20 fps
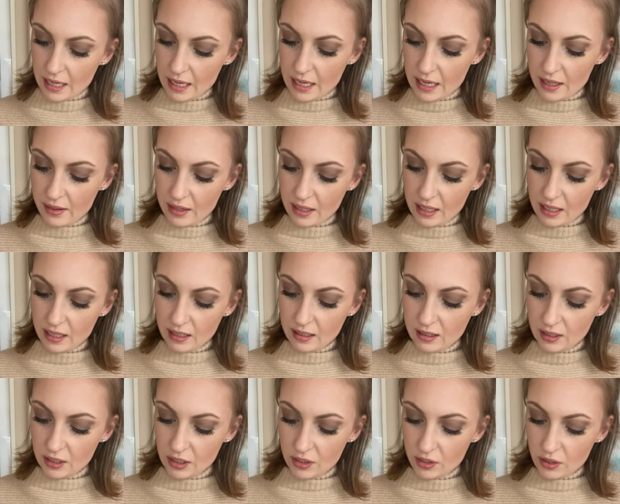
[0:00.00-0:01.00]
and
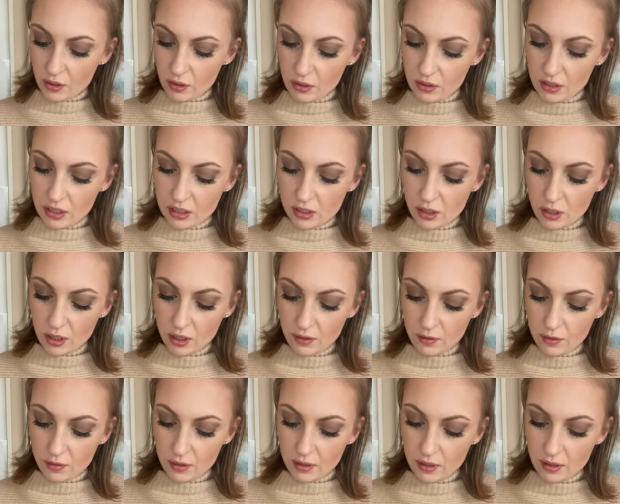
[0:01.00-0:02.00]
then you know this could
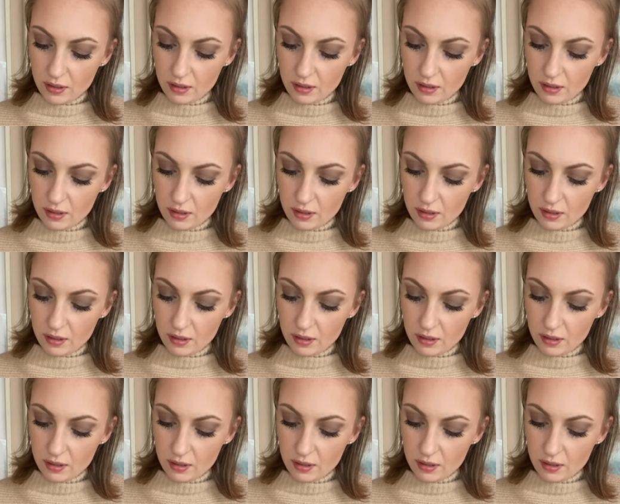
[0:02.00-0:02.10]
have